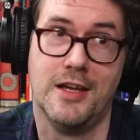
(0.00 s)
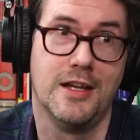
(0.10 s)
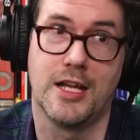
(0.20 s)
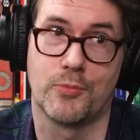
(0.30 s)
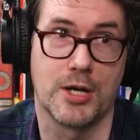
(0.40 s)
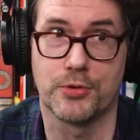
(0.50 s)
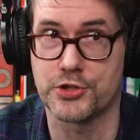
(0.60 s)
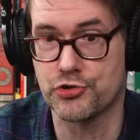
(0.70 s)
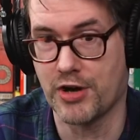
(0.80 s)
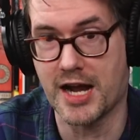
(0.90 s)
Right. And we're able to
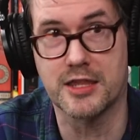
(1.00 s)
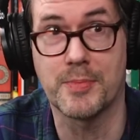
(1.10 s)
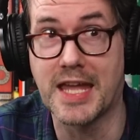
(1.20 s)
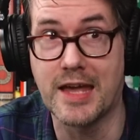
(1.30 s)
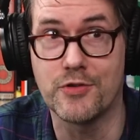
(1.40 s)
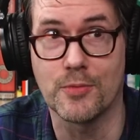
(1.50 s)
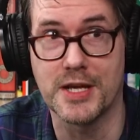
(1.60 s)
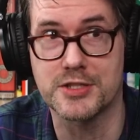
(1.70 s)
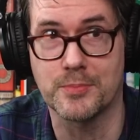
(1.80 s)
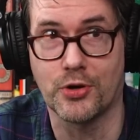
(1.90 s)
track the behavior
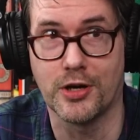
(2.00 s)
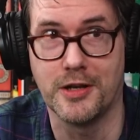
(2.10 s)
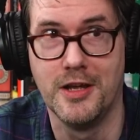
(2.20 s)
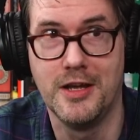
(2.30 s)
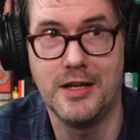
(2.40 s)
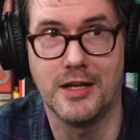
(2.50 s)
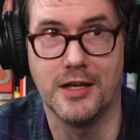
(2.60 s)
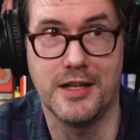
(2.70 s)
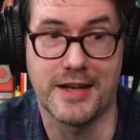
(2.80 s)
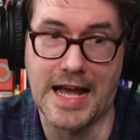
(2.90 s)
based upon uh,
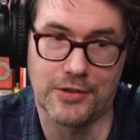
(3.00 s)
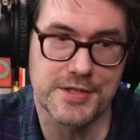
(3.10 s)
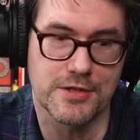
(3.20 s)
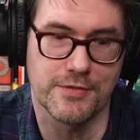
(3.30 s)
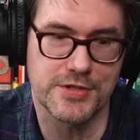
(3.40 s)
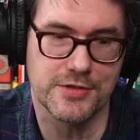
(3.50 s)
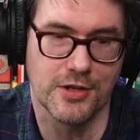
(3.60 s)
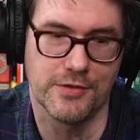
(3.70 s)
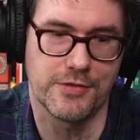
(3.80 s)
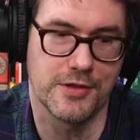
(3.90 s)
an analysis of,
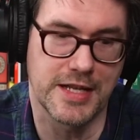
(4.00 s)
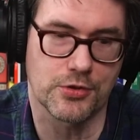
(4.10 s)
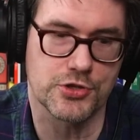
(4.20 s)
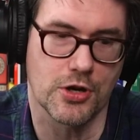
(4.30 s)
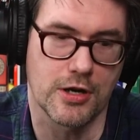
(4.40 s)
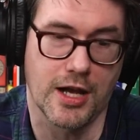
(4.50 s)
of the natal chart.